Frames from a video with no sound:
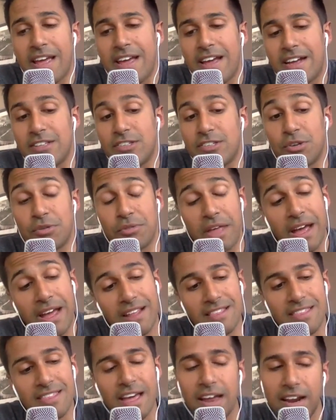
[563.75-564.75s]
And so that
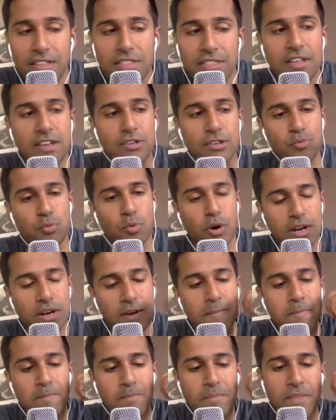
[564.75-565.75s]
I think is one